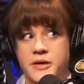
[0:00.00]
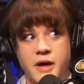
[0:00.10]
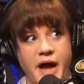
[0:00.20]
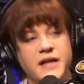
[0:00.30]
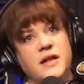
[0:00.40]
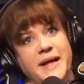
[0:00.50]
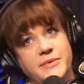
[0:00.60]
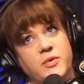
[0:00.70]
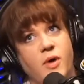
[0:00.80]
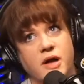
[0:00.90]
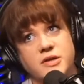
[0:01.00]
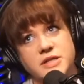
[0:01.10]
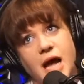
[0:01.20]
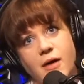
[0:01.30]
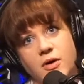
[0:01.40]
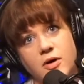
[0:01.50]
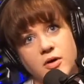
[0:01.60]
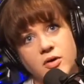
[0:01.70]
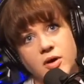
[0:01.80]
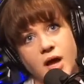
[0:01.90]
I climbed a water tower
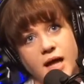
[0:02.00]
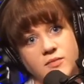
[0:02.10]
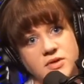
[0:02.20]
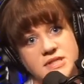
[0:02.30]
and was